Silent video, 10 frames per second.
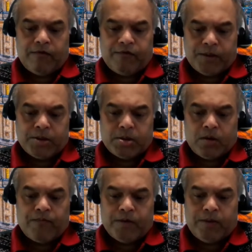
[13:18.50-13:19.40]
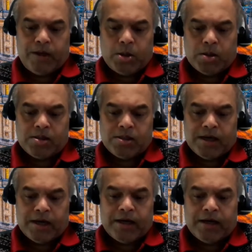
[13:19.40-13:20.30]
first observation is
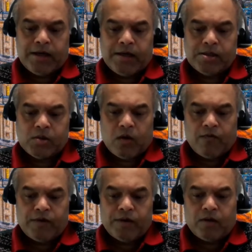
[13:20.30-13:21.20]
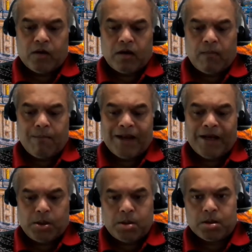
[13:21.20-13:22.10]
that it is often not
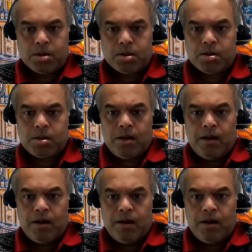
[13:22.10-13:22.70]
malicious,